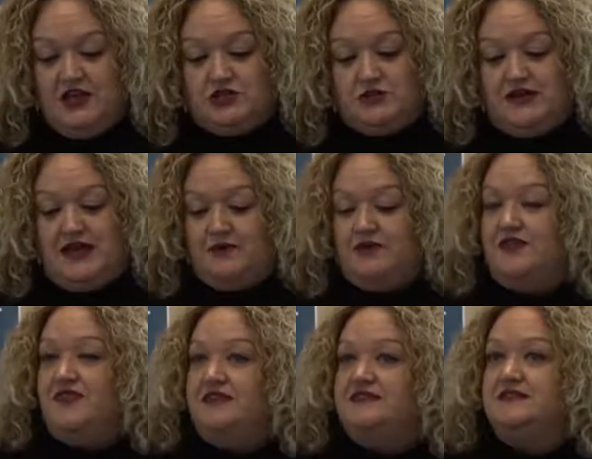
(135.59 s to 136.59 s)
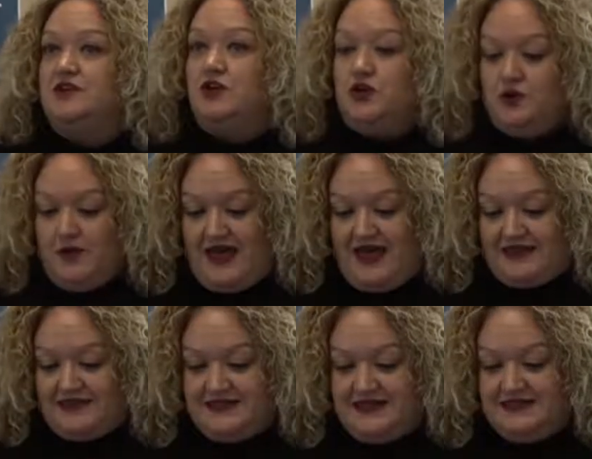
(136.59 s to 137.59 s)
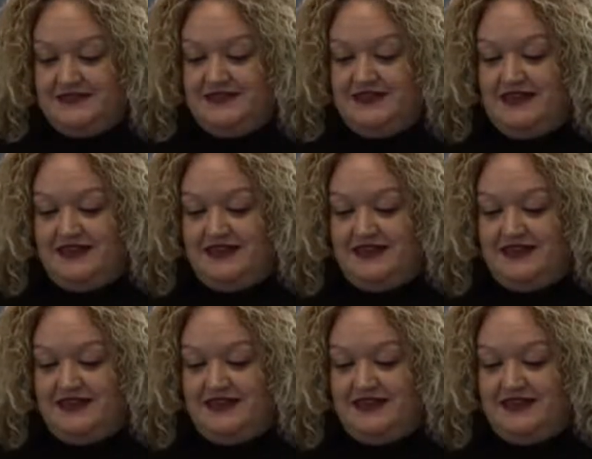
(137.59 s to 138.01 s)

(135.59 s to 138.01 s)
to enable that there's secure access,